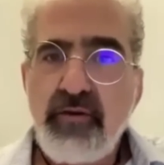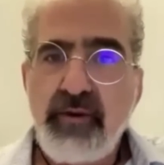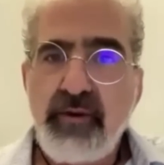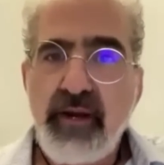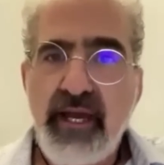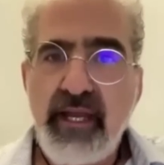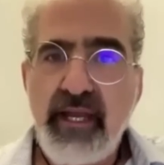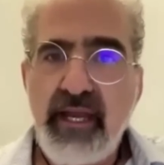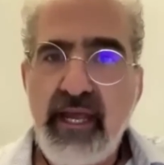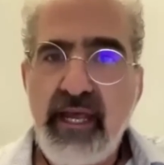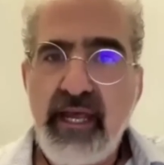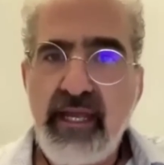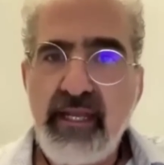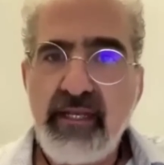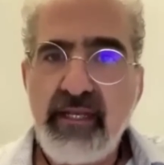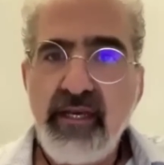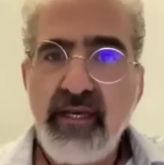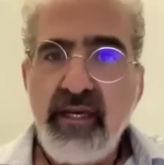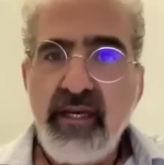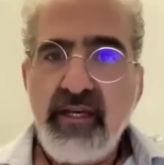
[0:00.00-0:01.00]
right?
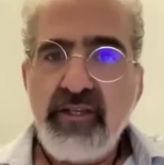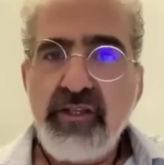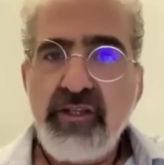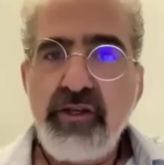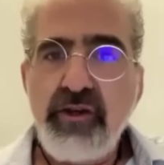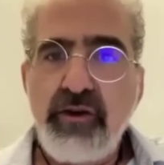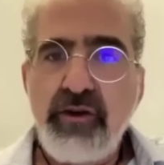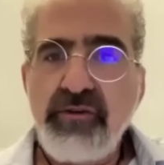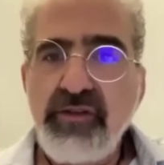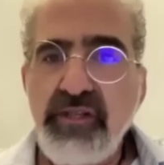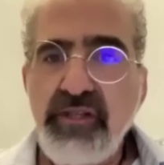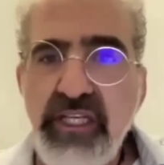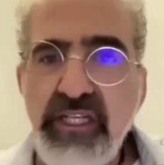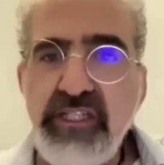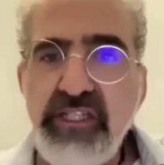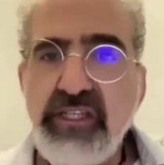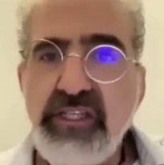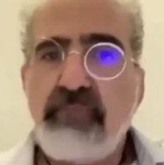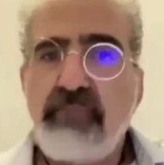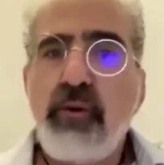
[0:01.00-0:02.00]
And you don't
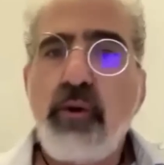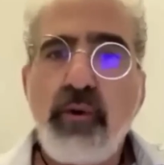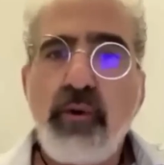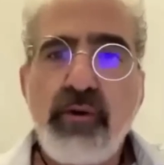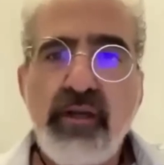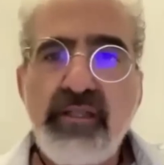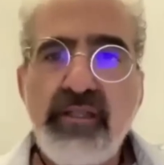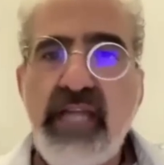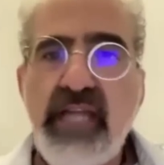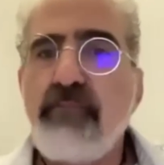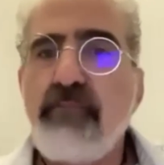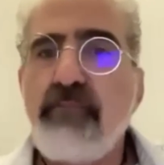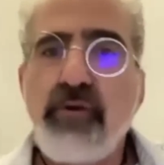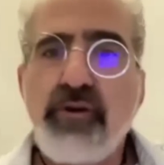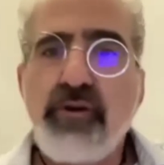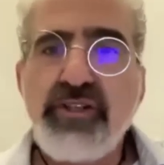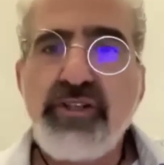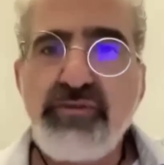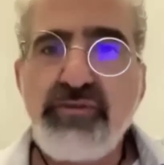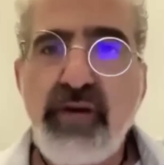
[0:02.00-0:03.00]
need to pour a lot
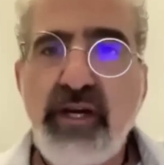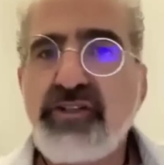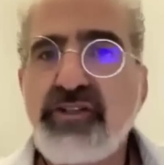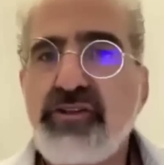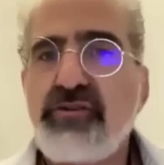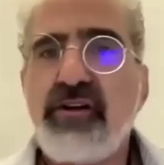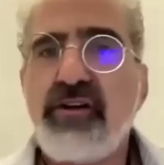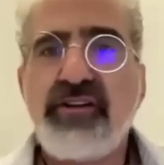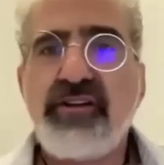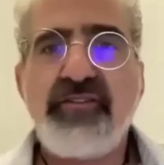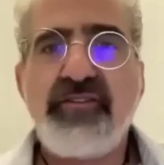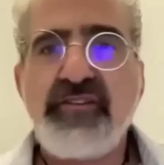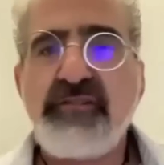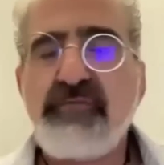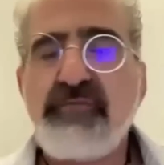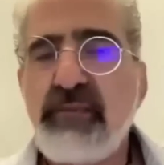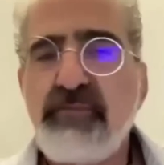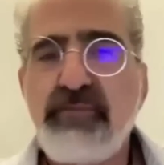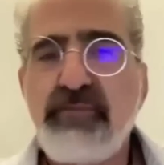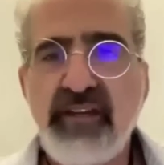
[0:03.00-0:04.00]
more structure onto those
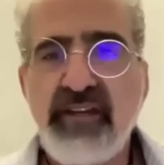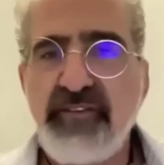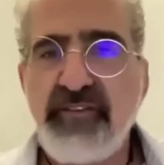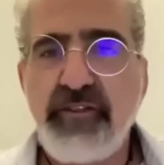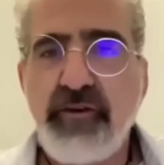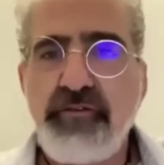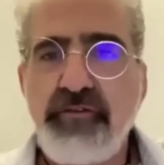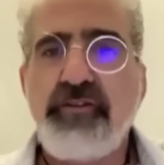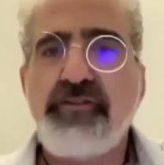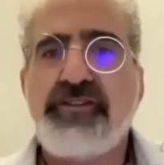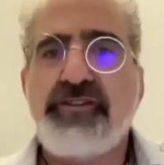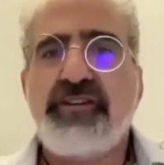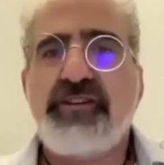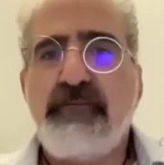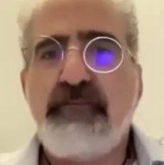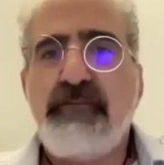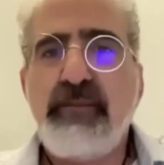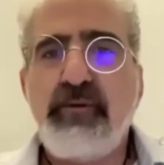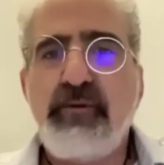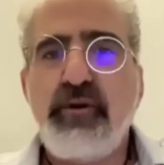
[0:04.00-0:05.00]
people, even though those are the
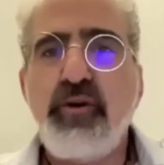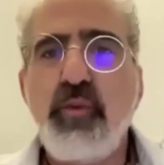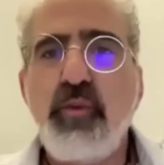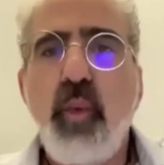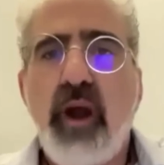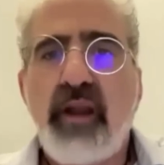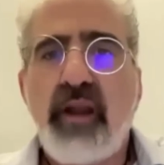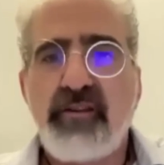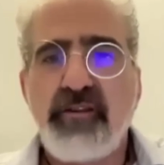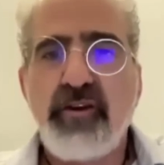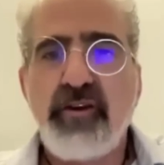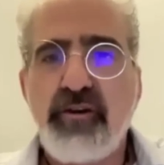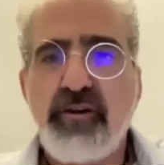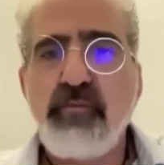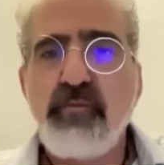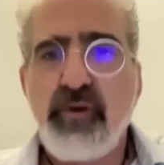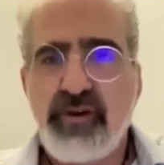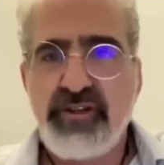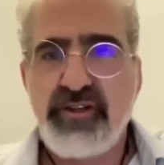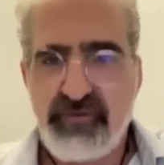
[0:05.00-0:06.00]
people who want to learn
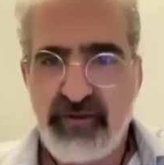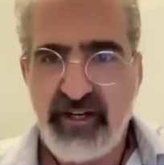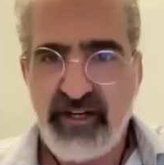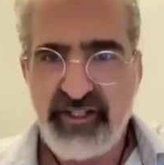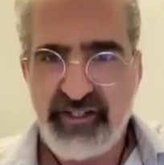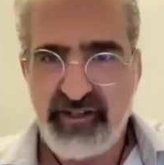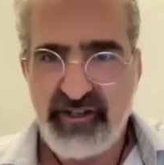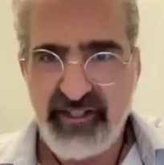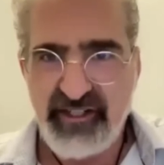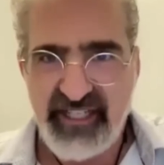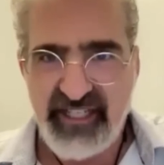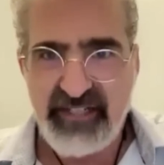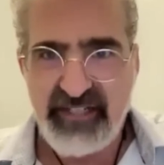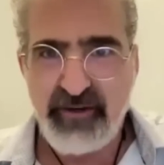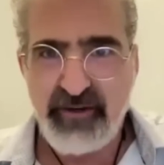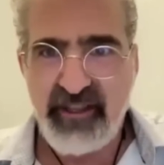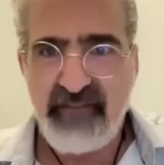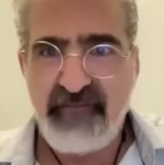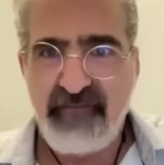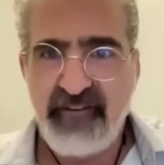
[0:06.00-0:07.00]
more structure because it's
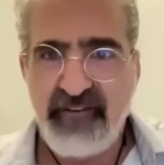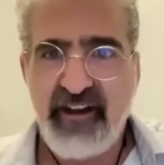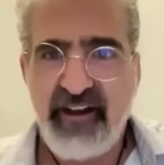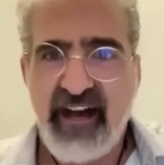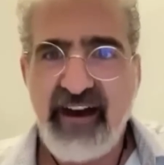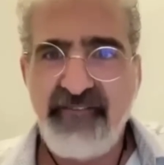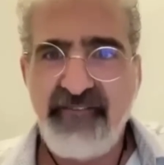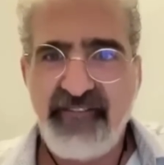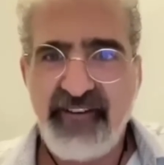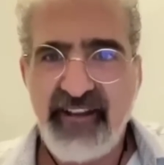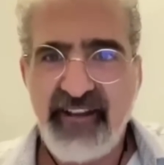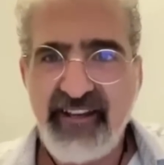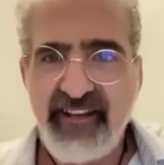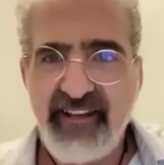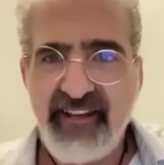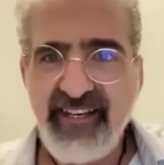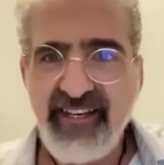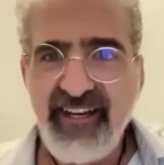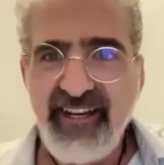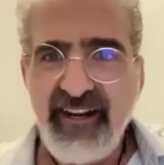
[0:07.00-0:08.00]
where they feel
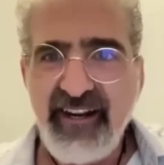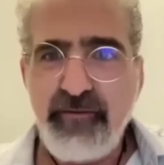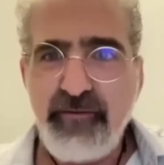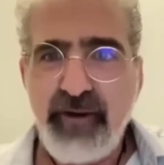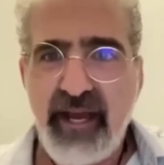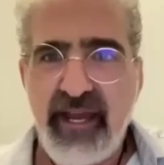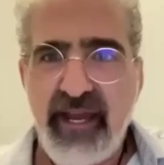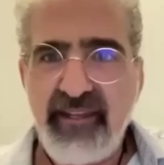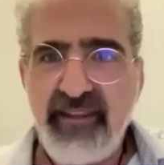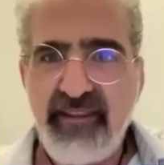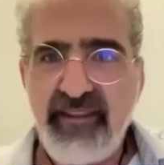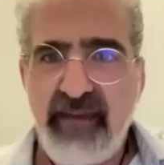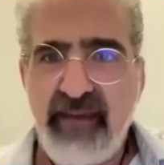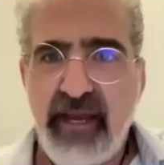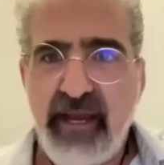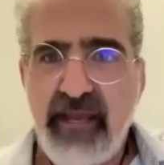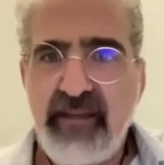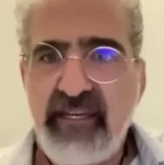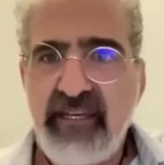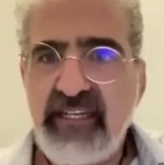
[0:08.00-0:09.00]
confident, right? They
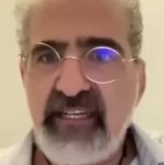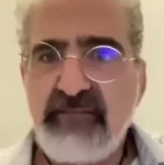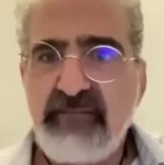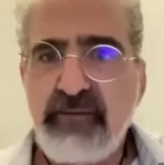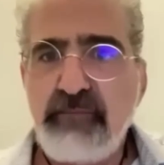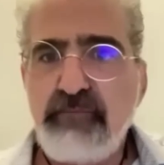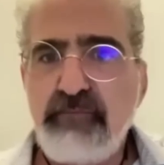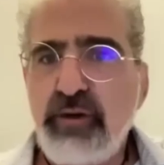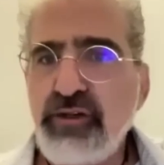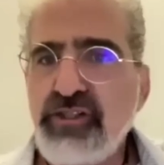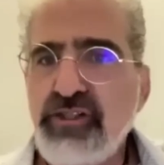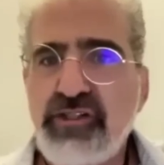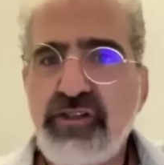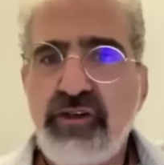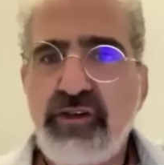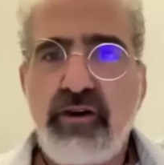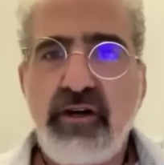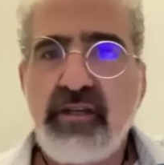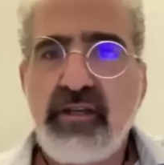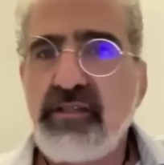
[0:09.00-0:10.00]
might need to be pushed
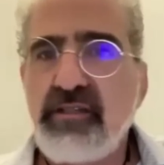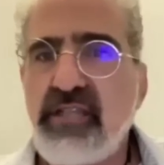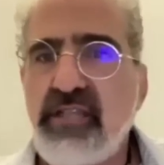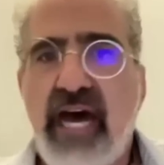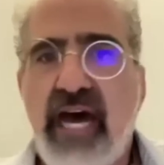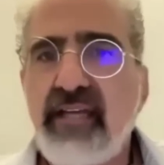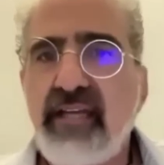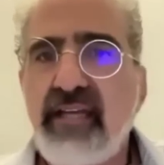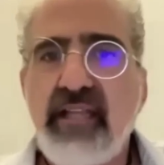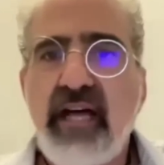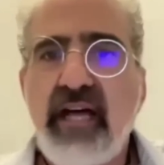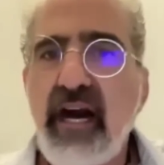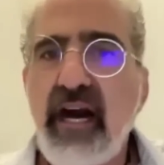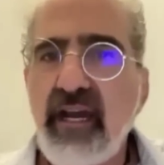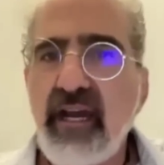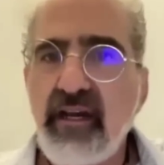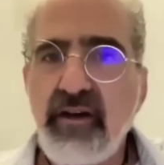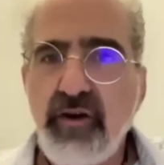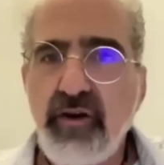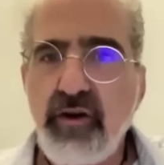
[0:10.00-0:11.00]
on
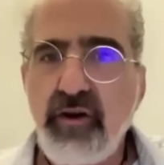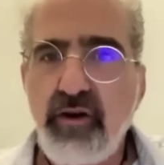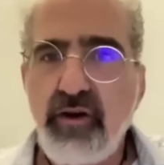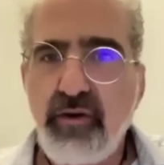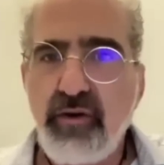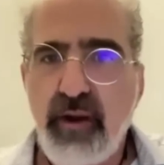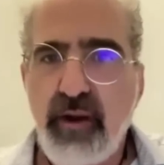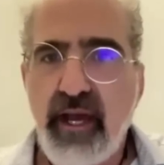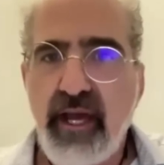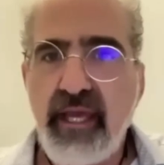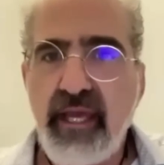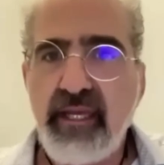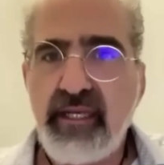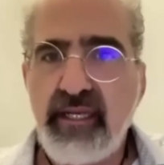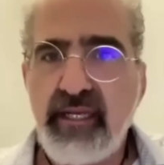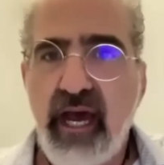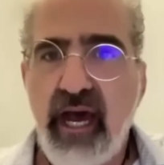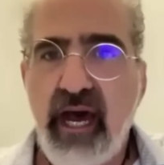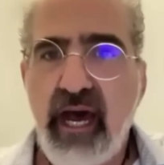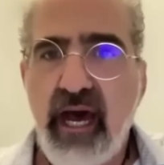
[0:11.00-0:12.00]
dialogue, right?